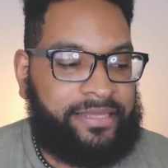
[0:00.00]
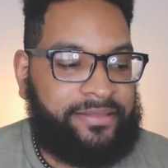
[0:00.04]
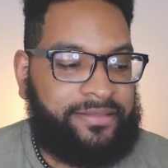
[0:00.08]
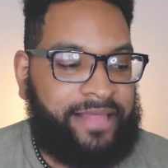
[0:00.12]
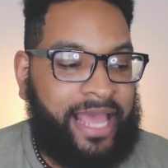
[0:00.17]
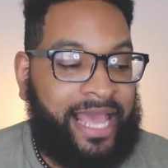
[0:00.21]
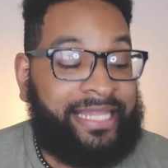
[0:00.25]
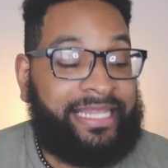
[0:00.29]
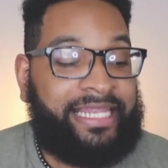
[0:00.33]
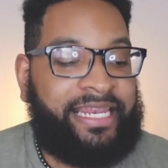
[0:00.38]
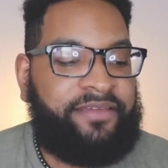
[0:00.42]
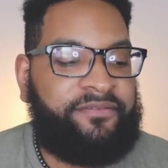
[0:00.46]

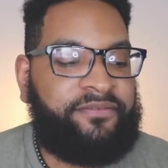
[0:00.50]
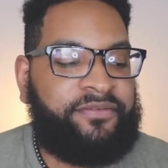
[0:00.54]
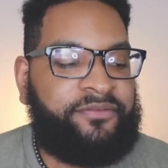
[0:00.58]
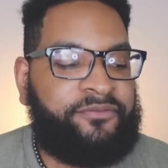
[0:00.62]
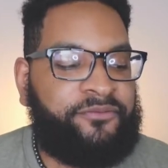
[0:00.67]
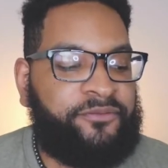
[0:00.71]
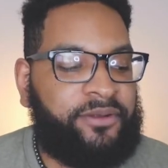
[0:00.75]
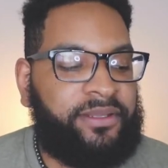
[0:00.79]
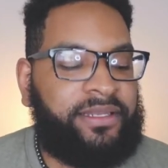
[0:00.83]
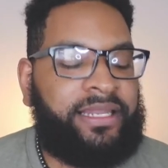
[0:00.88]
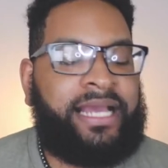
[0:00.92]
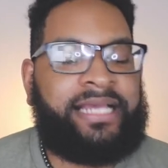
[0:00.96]
I didn't even
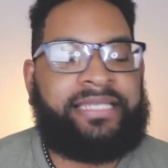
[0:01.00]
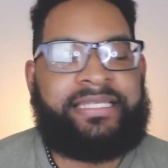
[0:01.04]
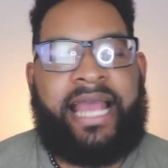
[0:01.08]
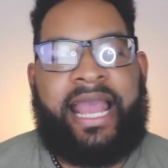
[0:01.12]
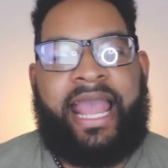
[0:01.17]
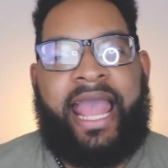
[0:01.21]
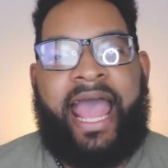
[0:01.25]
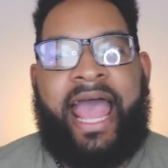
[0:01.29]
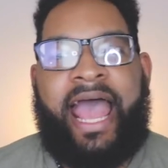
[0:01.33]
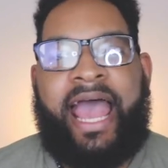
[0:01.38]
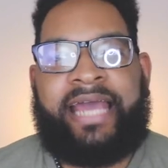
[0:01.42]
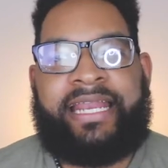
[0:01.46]
realize I
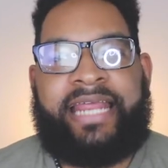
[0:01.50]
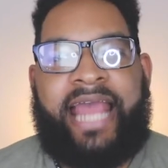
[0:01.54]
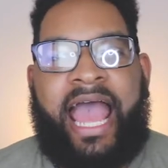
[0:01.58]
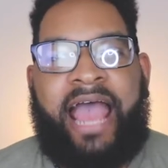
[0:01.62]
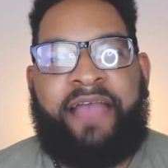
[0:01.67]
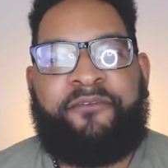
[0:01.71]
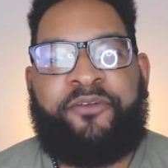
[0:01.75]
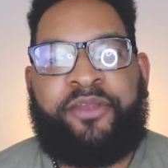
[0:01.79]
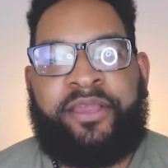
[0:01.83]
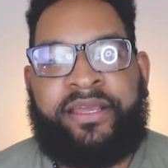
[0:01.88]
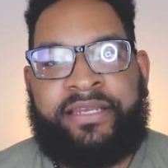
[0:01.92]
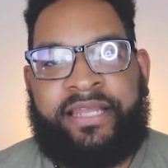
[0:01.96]
had
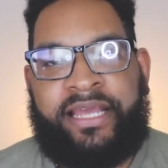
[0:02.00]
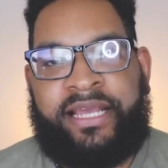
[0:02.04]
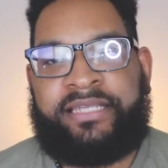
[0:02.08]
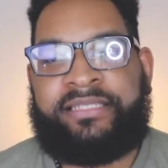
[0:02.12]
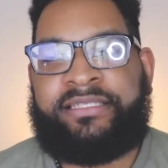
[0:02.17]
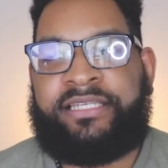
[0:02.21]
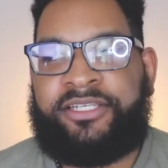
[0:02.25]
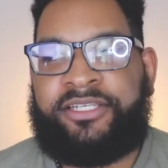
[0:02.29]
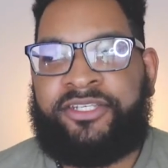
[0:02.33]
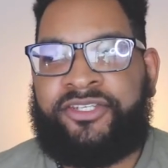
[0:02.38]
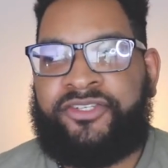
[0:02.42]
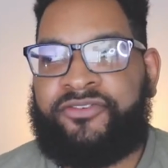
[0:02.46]
African
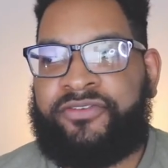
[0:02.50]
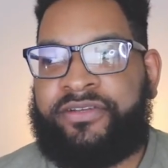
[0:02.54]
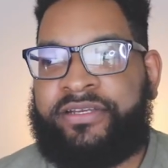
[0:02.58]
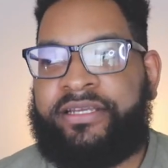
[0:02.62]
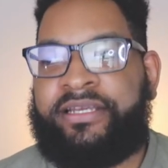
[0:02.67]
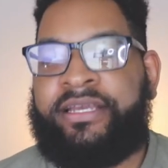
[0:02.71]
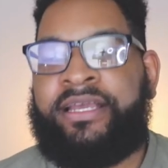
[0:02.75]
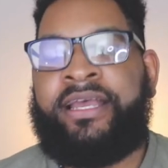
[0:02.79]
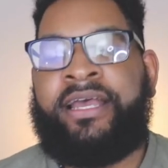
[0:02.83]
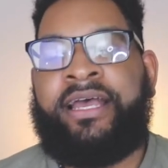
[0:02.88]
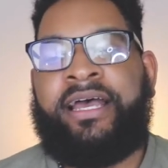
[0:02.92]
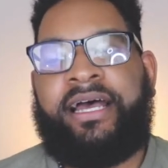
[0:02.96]

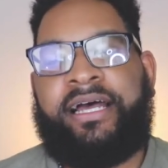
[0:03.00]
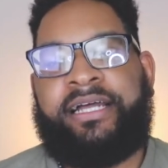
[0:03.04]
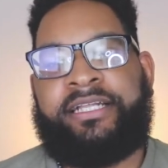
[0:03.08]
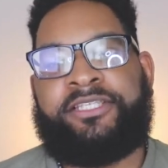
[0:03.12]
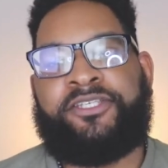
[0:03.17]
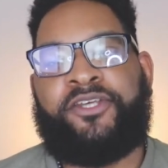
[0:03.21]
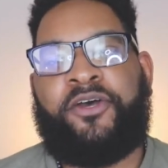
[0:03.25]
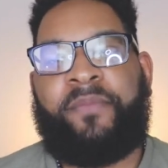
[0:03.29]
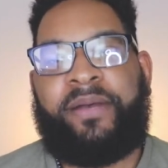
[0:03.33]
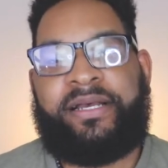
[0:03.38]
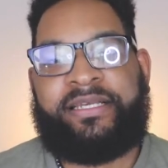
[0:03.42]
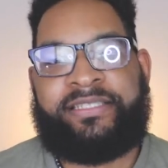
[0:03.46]
ancestry
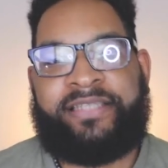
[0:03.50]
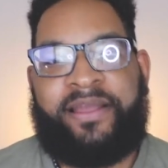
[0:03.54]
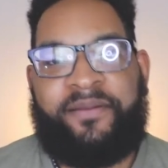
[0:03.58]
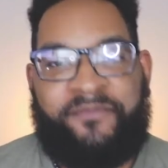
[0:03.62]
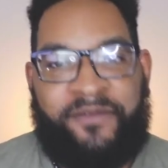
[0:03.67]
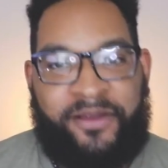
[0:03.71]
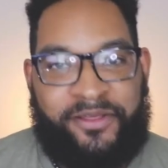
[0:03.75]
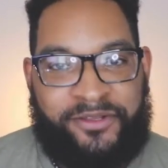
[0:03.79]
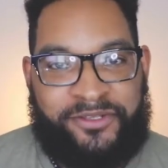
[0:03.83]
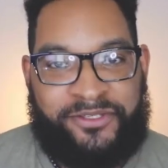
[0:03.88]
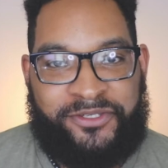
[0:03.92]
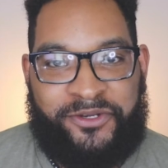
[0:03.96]
until my
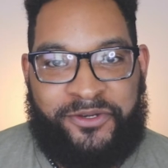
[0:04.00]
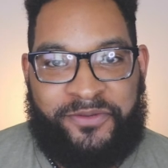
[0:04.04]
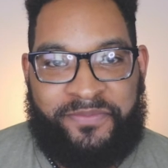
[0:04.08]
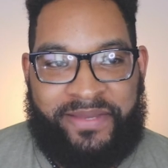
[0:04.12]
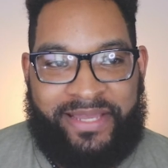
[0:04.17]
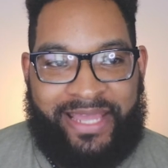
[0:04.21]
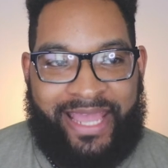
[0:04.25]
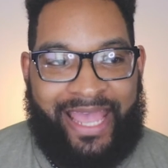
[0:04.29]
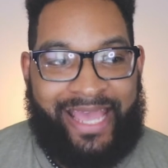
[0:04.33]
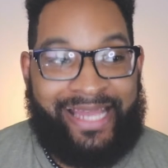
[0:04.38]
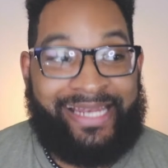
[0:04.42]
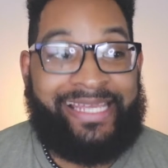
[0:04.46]
stepfather told
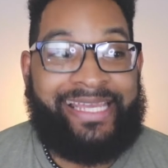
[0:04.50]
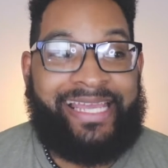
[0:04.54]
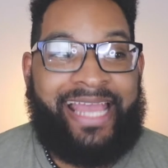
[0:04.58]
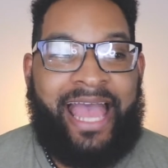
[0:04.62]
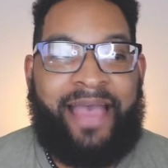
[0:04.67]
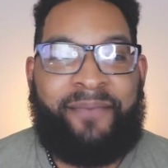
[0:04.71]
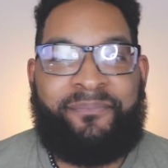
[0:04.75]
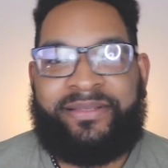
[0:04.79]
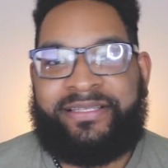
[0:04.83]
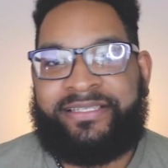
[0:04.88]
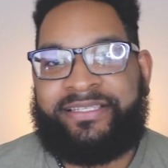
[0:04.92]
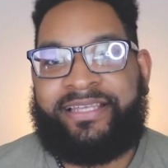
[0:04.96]
me, and he
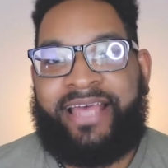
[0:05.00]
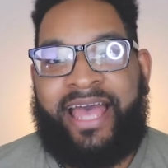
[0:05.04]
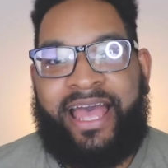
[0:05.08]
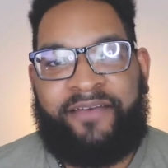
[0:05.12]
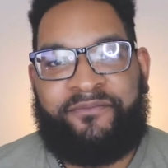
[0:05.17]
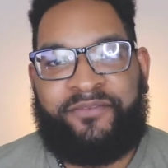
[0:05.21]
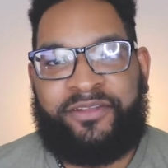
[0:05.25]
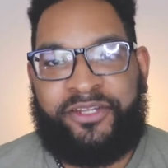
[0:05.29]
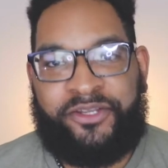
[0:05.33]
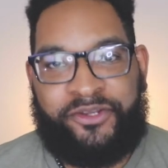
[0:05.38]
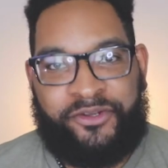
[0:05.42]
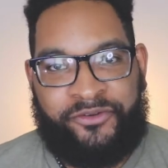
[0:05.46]
happens to have
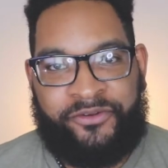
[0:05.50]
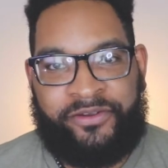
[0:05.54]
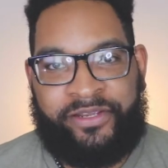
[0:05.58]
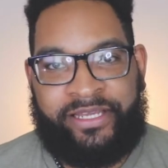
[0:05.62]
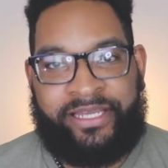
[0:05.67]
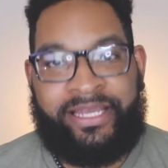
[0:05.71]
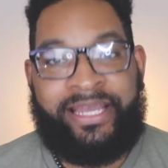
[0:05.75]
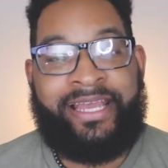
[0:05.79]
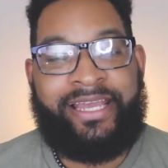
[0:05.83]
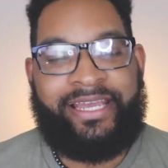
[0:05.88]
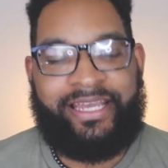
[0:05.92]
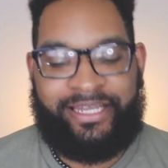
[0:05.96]
a
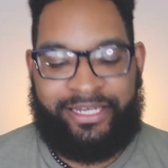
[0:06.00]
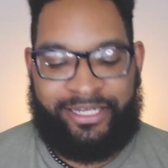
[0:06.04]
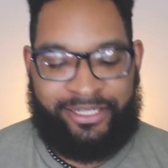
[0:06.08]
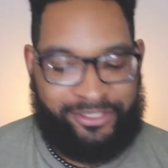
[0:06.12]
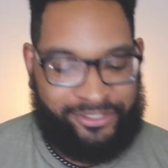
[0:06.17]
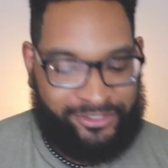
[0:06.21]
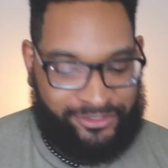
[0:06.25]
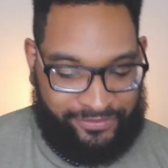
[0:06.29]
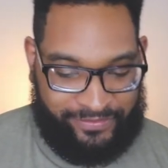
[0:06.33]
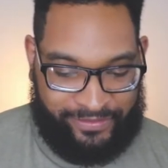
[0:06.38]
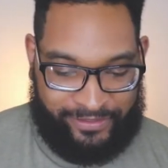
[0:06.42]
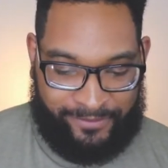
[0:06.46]
degree in
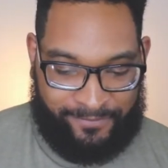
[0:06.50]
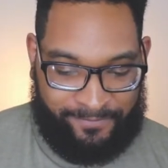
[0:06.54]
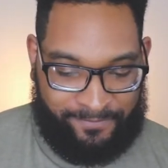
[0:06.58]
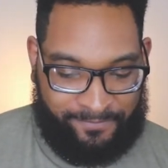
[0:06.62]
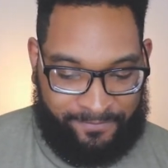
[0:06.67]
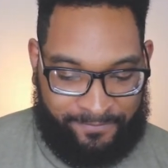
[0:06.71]
history.